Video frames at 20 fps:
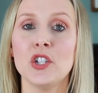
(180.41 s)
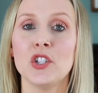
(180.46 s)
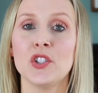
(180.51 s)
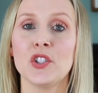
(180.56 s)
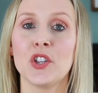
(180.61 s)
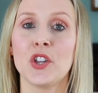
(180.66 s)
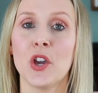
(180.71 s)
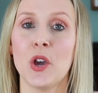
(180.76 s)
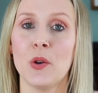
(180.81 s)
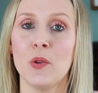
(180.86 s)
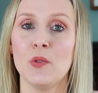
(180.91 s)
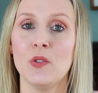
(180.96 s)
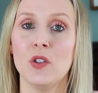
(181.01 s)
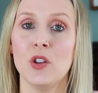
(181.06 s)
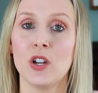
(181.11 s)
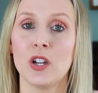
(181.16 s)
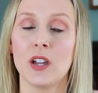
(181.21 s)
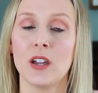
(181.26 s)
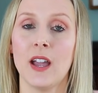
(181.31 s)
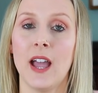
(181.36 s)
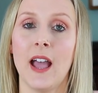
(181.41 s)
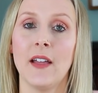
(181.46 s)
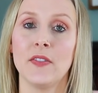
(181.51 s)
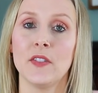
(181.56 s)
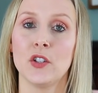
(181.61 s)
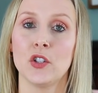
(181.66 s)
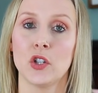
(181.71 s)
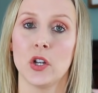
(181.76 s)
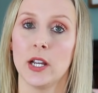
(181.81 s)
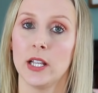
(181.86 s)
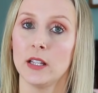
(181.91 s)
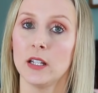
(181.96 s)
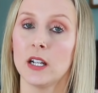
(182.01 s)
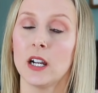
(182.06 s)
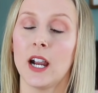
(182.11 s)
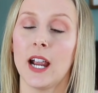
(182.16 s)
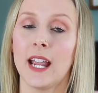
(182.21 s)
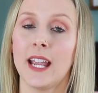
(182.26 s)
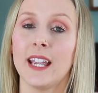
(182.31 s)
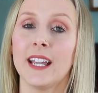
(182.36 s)
just go look at the
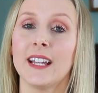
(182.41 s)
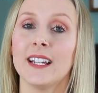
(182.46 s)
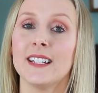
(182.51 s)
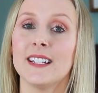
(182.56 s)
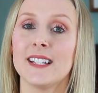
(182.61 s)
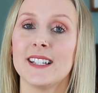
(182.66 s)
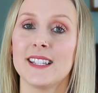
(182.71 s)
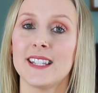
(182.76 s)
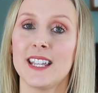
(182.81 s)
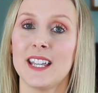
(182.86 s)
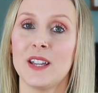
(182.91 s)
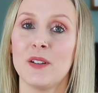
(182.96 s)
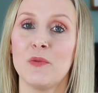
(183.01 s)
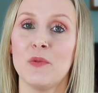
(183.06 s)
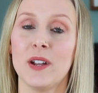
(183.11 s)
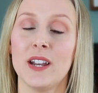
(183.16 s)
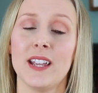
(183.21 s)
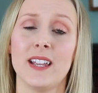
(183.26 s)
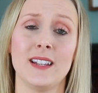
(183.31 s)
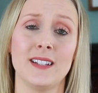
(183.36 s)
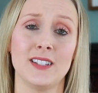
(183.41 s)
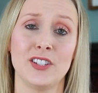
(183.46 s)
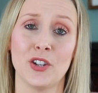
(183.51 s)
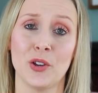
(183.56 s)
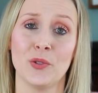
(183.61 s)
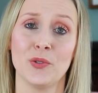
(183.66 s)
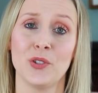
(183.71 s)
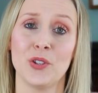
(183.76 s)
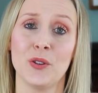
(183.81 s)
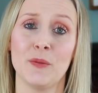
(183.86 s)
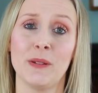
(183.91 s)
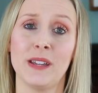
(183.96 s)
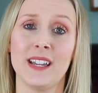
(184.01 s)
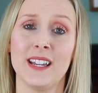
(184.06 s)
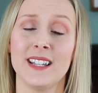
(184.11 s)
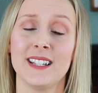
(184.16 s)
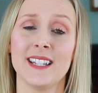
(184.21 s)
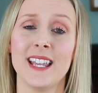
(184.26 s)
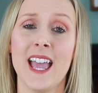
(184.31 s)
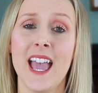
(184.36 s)
trailer and see what it shows you
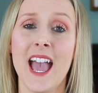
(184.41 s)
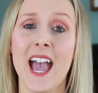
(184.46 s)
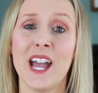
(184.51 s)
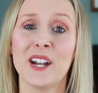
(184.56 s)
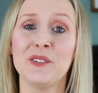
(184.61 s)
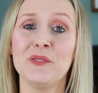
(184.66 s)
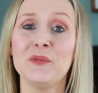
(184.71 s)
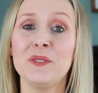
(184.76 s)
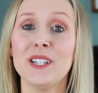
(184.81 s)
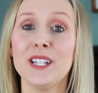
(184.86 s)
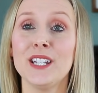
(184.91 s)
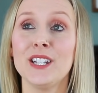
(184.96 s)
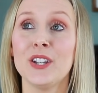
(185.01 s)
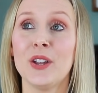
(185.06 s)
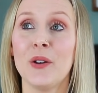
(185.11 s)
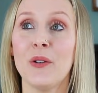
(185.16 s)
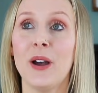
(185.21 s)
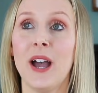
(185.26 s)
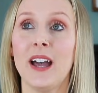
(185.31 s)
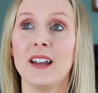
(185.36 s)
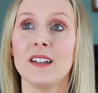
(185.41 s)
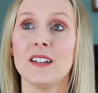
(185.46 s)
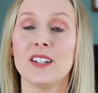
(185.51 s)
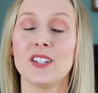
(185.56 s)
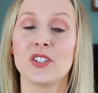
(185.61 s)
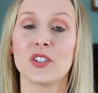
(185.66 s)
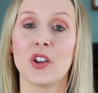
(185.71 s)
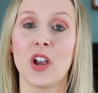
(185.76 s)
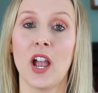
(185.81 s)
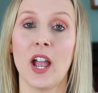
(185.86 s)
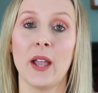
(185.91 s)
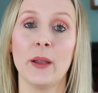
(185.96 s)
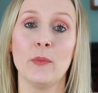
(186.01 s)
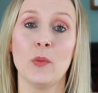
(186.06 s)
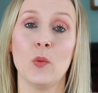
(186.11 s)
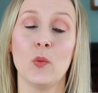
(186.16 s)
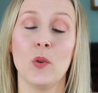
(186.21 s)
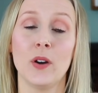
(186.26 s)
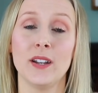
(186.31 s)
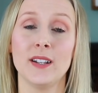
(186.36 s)
because I don't really know how to describe
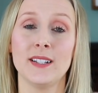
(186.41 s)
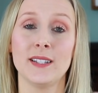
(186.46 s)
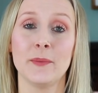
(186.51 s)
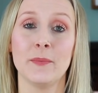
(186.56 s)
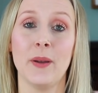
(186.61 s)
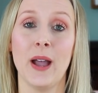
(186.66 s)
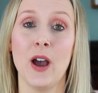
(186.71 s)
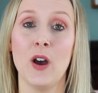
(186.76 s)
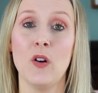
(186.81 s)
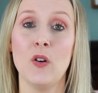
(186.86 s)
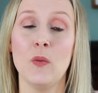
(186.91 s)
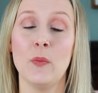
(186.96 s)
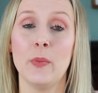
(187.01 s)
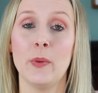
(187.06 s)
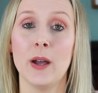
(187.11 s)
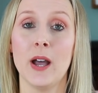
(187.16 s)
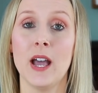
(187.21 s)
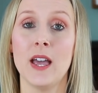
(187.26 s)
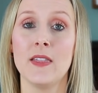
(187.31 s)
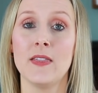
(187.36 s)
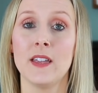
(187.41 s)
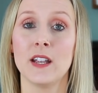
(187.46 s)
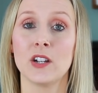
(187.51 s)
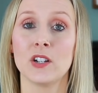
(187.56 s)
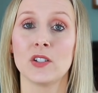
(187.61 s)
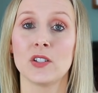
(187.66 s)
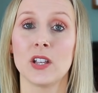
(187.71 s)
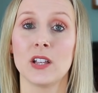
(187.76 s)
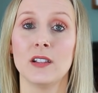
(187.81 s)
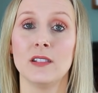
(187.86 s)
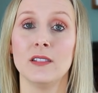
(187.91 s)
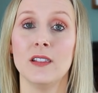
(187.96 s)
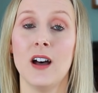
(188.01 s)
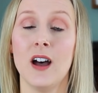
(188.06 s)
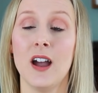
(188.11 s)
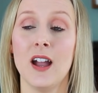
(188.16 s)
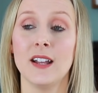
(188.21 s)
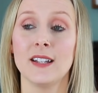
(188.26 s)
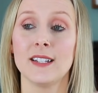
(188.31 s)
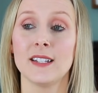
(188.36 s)
what it's about, but there's a
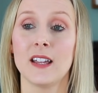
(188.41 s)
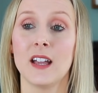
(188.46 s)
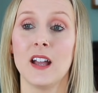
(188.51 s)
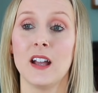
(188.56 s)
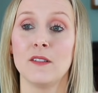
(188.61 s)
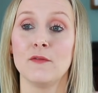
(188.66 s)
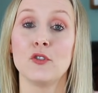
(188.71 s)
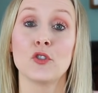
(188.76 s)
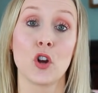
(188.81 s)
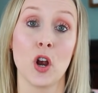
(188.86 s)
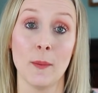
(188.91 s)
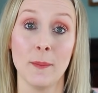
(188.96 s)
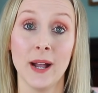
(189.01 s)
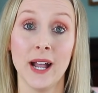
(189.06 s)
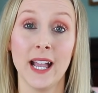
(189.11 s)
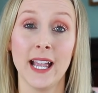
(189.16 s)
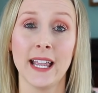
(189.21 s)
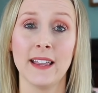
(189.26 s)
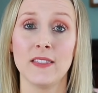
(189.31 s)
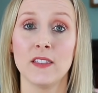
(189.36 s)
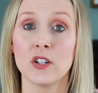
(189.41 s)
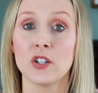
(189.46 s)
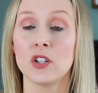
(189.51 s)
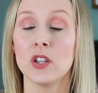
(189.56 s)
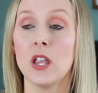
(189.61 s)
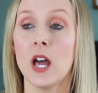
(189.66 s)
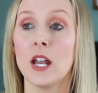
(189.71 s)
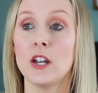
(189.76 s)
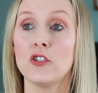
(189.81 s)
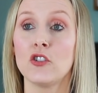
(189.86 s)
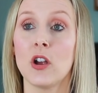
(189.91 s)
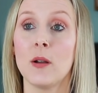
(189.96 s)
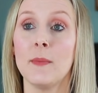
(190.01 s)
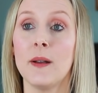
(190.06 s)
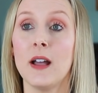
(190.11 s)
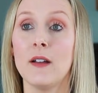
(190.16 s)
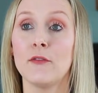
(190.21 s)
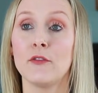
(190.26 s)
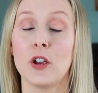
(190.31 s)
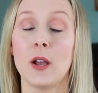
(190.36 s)
lot of drama and there's a lot of
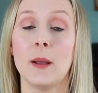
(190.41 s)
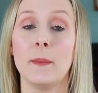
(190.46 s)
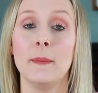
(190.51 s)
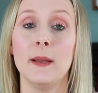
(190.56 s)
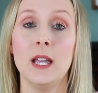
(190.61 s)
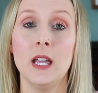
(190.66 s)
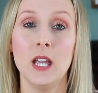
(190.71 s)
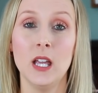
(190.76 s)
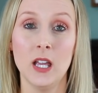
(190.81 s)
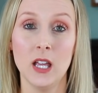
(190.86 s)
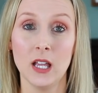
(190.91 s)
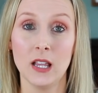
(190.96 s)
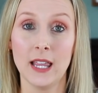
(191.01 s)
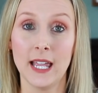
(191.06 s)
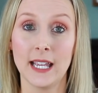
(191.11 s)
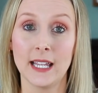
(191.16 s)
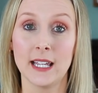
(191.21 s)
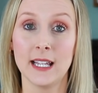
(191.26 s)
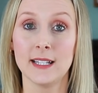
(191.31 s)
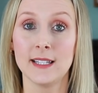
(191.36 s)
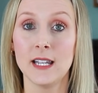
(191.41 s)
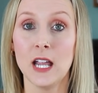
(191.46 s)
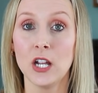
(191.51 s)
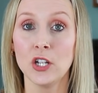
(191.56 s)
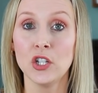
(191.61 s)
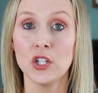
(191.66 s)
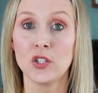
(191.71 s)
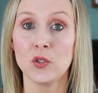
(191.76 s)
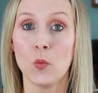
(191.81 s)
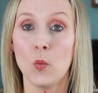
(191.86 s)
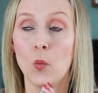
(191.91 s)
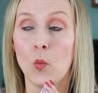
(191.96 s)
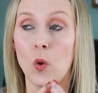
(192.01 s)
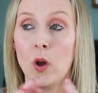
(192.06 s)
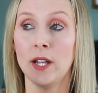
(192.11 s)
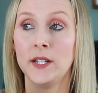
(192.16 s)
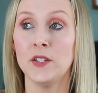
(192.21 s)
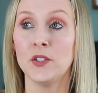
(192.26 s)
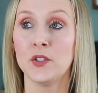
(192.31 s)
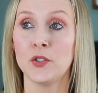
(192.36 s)
drama from like, it's not just
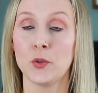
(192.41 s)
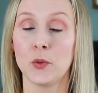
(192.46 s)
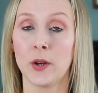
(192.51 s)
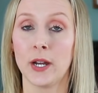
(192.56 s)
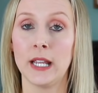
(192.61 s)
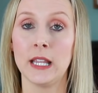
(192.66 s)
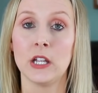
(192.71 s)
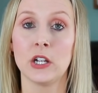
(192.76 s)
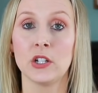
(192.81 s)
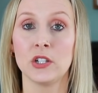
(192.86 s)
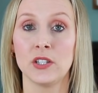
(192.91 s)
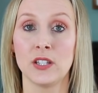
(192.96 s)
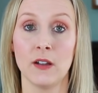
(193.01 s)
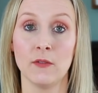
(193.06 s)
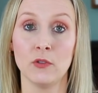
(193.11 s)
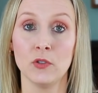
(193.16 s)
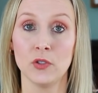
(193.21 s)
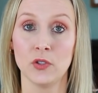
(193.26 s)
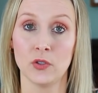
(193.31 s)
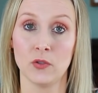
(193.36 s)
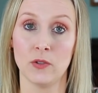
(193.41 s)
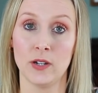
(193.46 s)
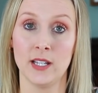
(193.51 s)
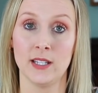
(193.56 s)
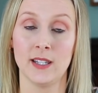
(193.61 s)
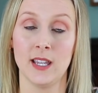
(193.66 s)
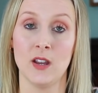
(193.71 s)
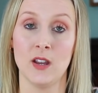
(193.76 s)
one story, there are several stories